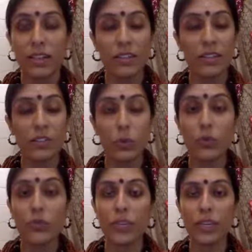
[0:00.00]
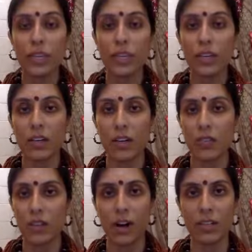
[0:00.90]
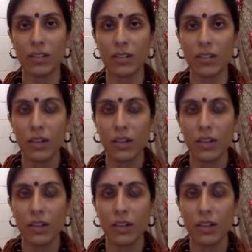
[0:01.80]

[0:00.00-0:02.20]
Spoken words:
There's no feeling of loss.